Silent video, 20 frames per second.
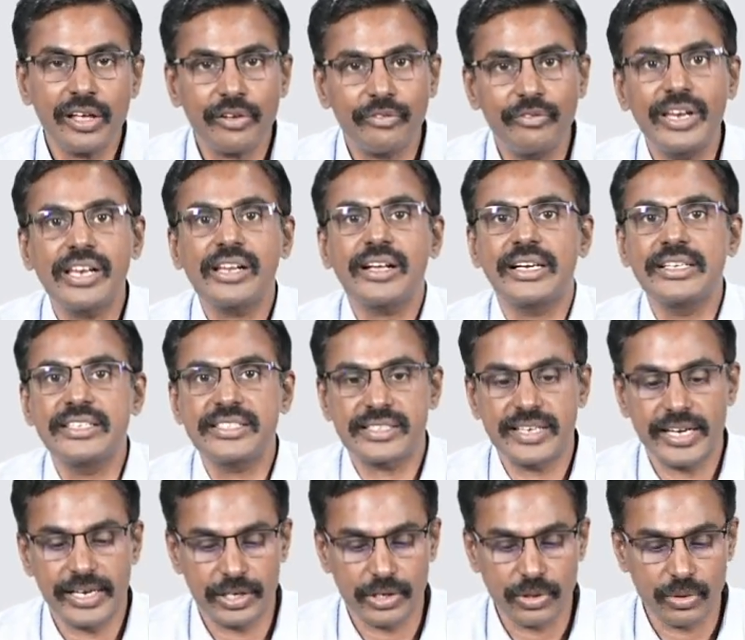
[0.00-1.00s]
will
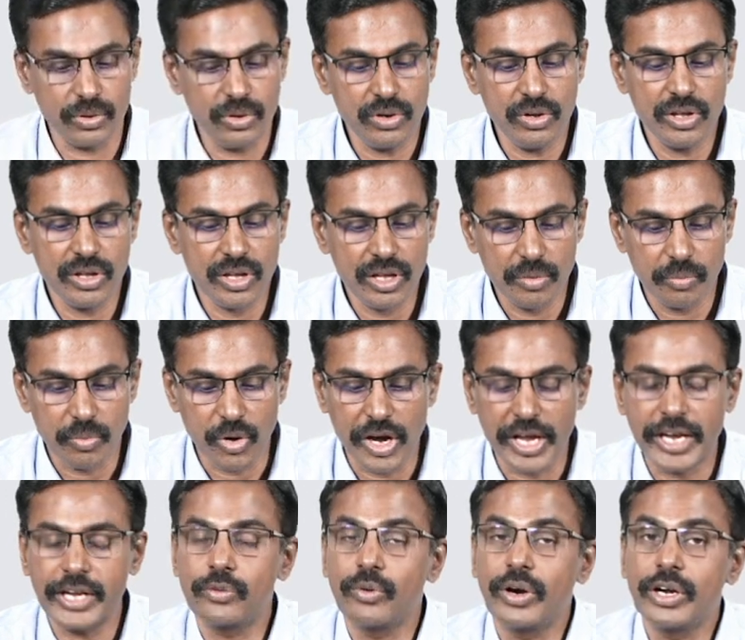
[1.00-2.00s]
constrict to
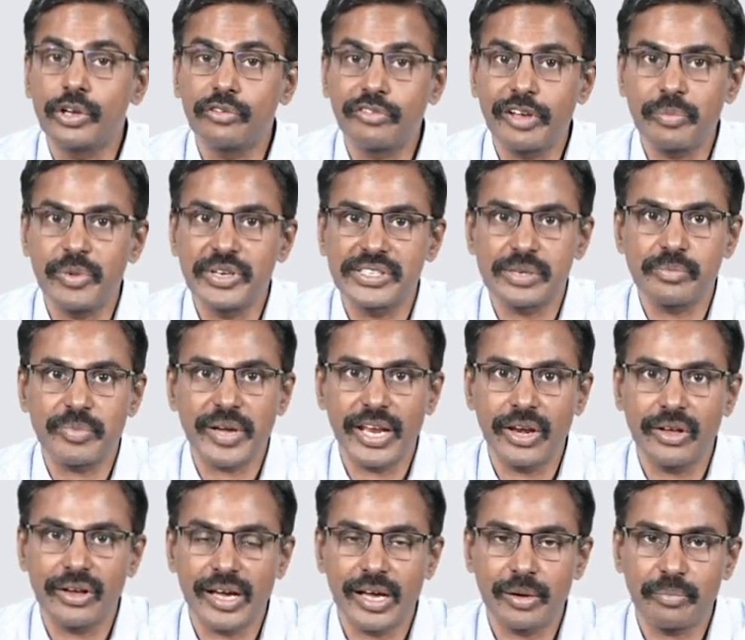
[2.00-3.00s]
0.125%
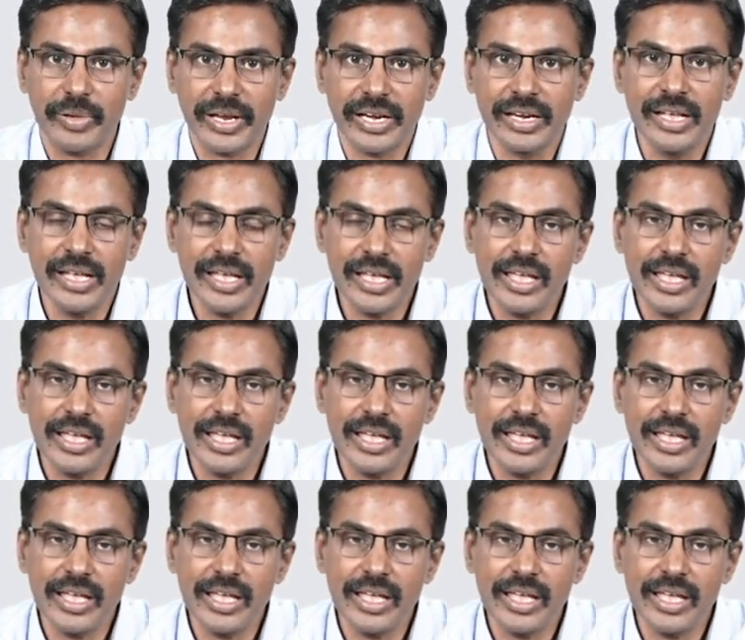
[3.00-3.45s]
pilocarpine.